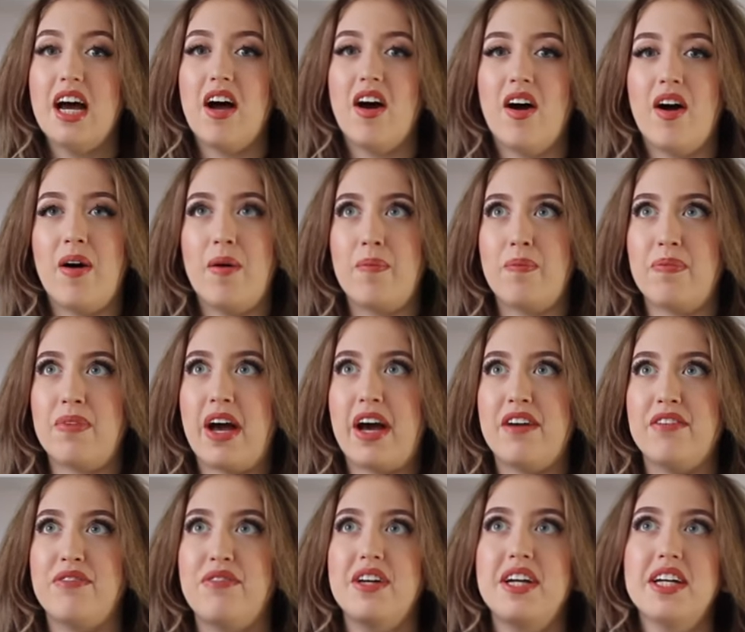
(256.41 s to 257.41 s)
Um,
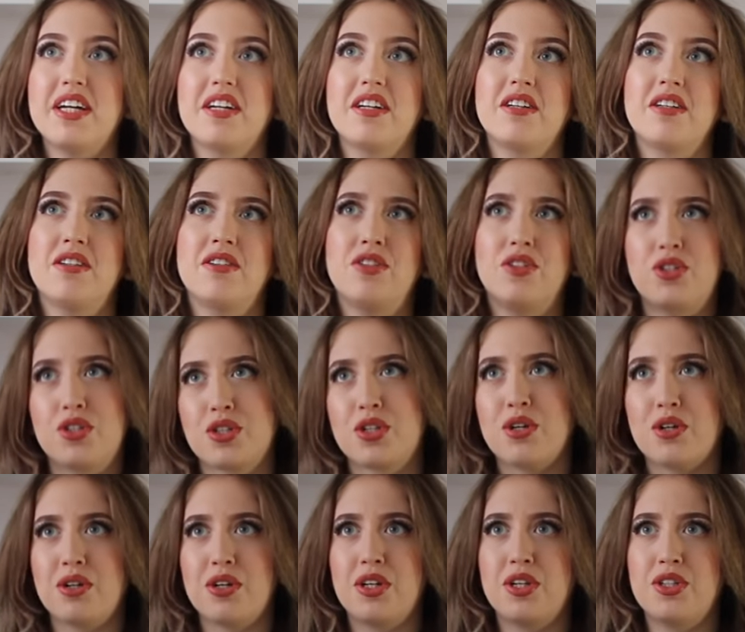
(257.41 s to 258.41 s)
I think the
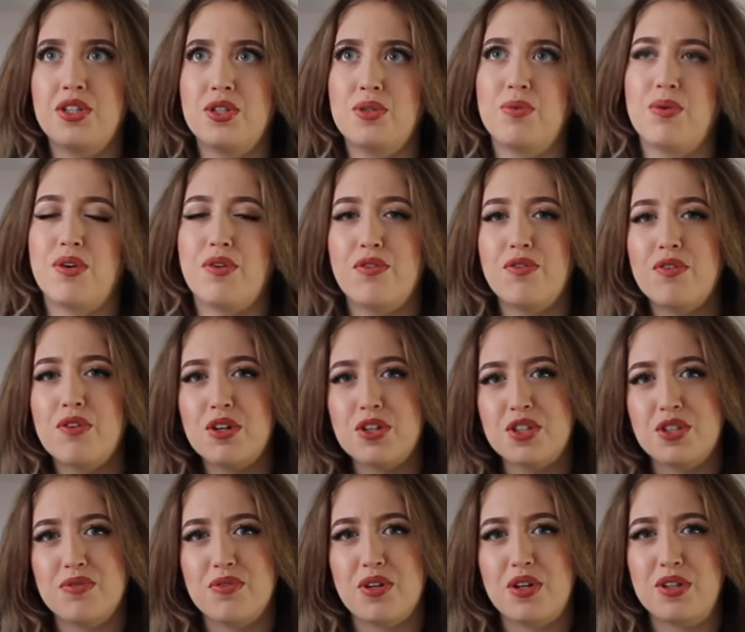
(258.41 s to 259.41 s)
skirts were
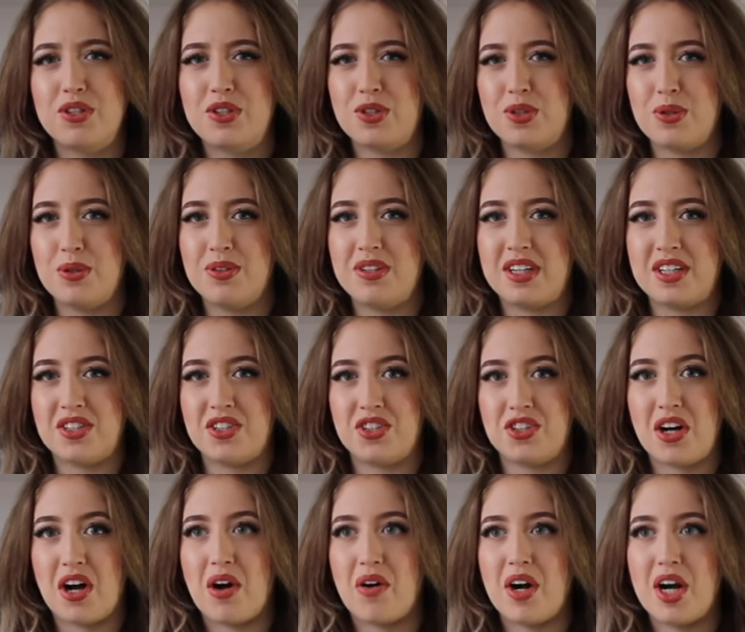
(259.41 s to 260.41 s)
first of all sold at
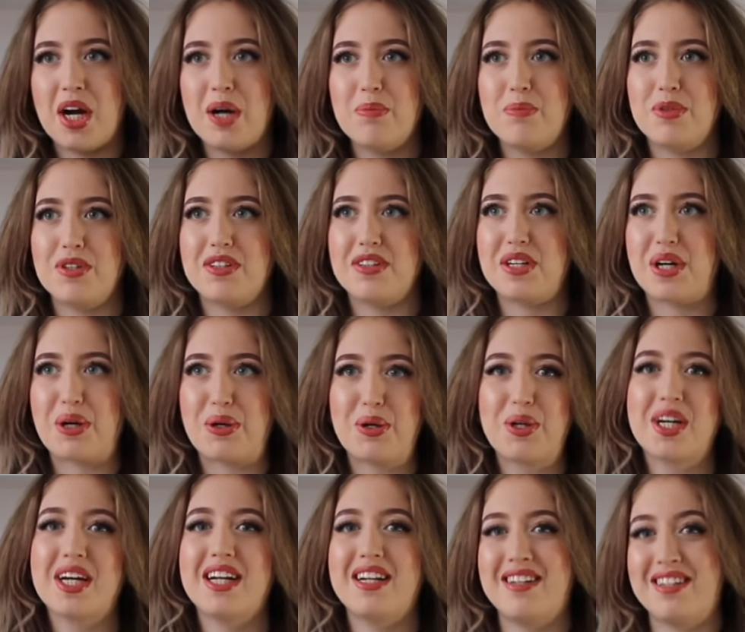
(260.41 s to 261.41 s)
Zara, but now you
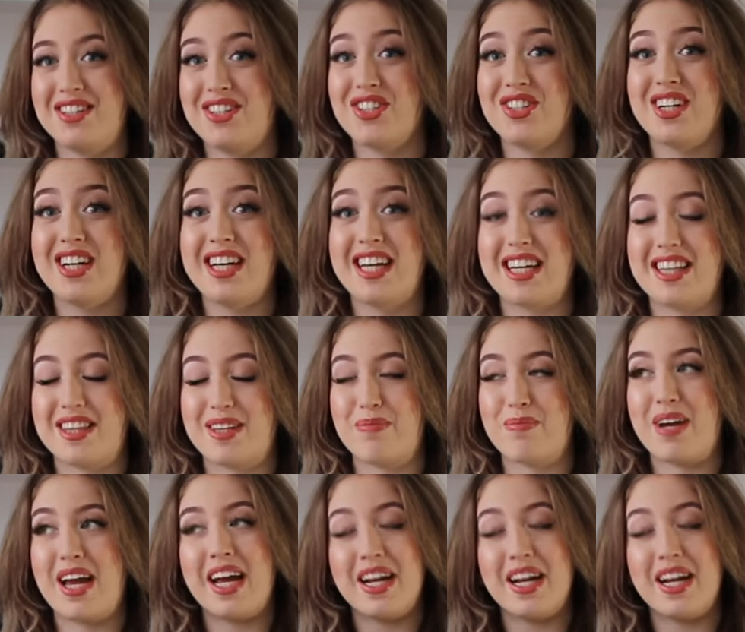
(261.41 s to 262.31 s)
can literally get them